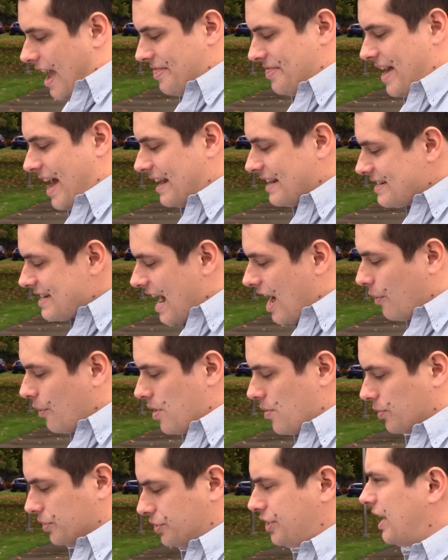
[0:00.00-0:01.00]
And that is how
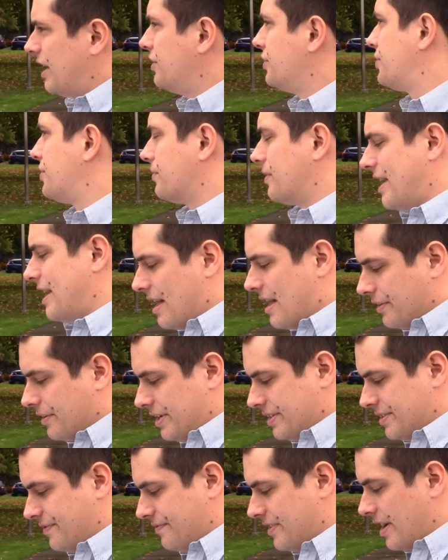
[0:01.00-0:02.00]
we will change the
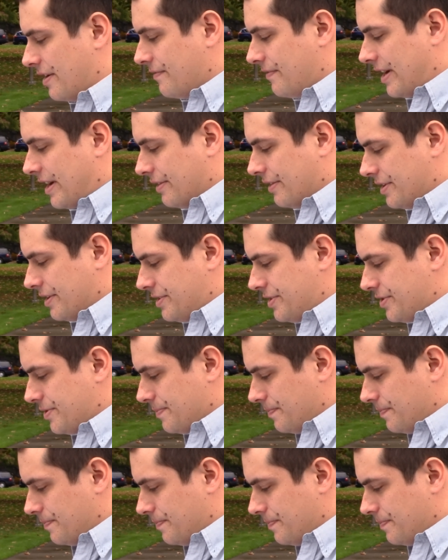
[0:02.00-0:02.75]
realities of gun violence.